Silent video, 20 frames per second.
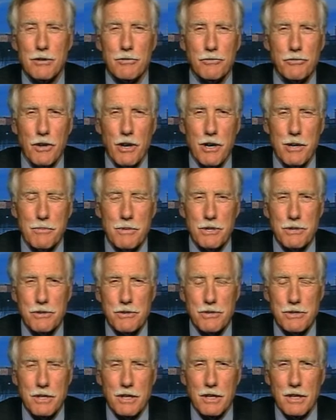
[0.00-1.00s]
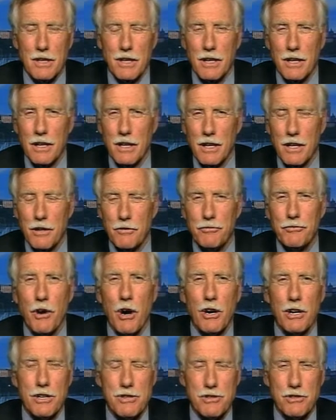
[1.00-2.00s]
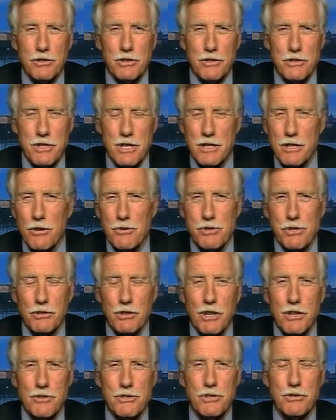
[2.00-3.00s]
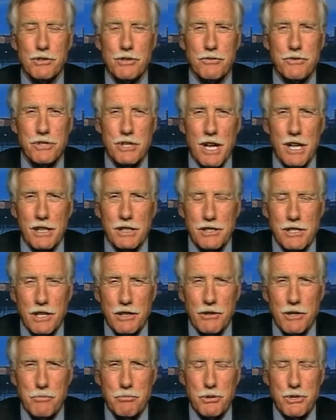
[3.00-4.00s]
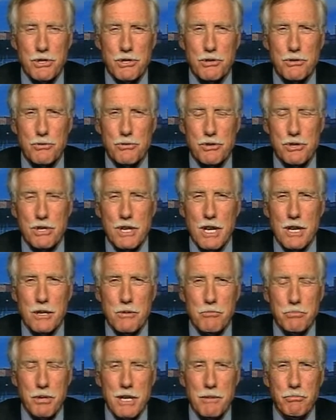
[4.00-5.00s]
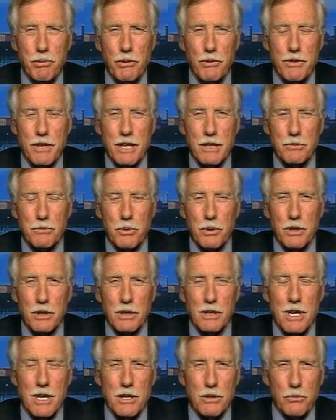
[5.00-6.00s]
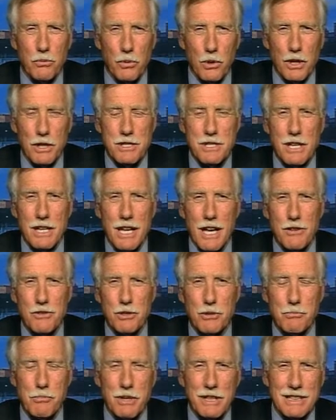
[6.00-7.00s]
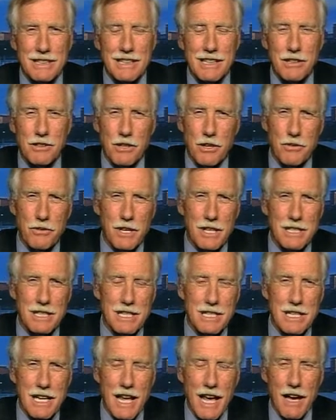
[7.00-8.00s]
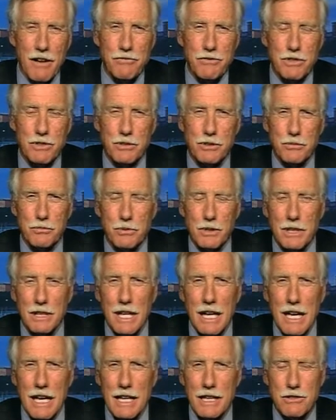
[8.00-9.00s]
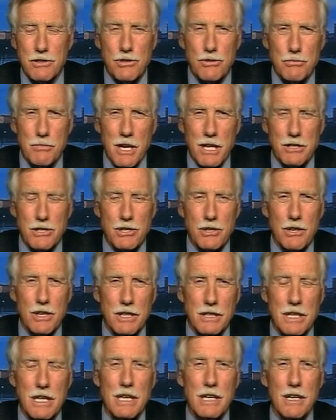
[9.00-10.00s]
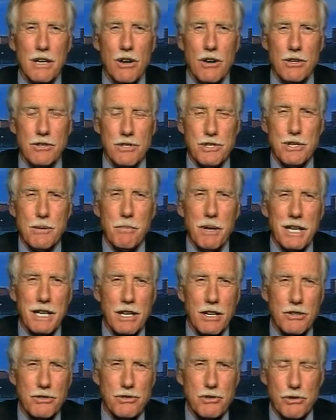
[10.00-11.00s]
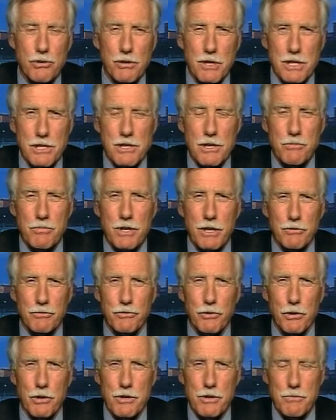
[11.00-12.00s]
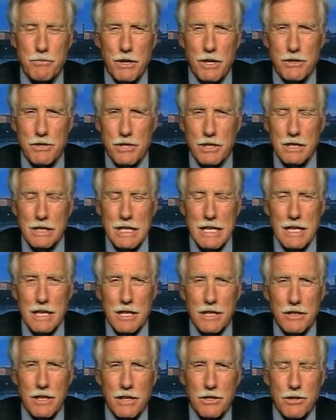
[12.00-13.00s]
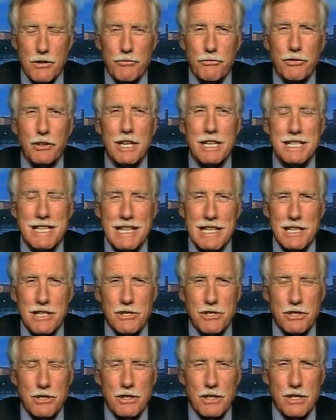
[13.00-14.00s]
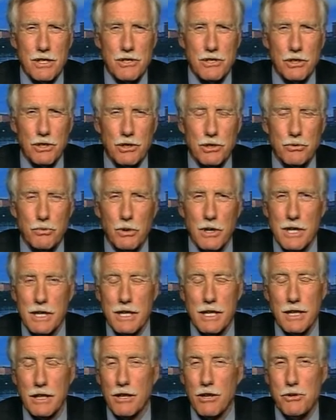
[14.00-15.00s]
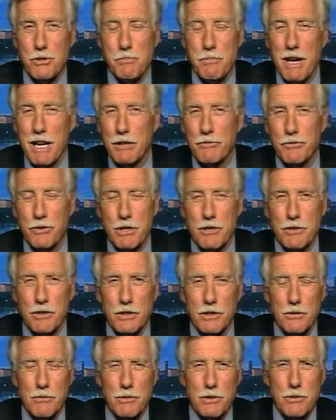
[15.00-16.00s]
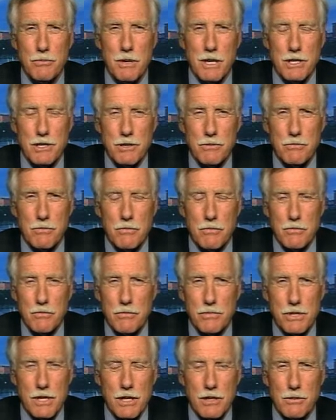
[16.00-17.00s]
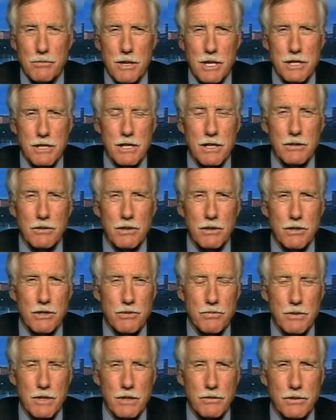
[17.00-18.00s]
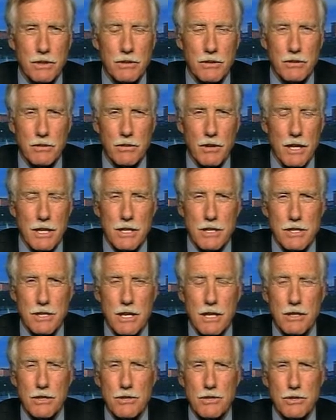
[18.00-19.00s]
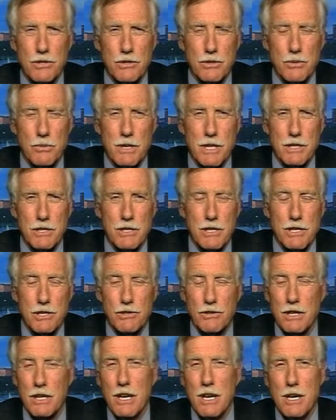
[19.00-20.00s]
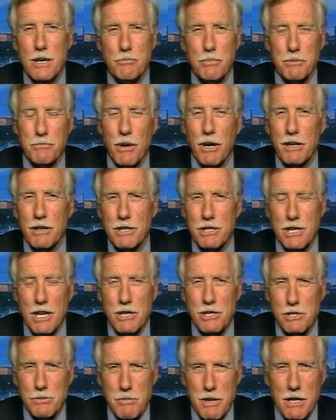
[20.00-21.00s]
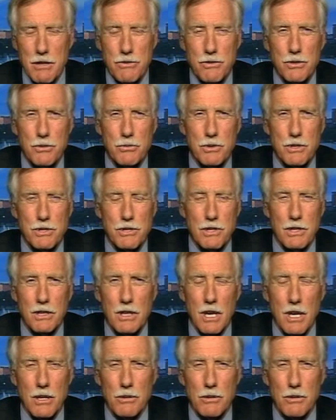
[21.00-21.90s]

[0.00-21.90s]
farmers, foresters, and those are all sort of solitary pursuits. People that worked together, but they didn't have to rely too much on somebody else doing something for them. Flinty is a good word, and it goes back further. You mentioned Senator Muskie, of course, one of the greatest senators of the 20th century, but Margaret Chase Smith, who was a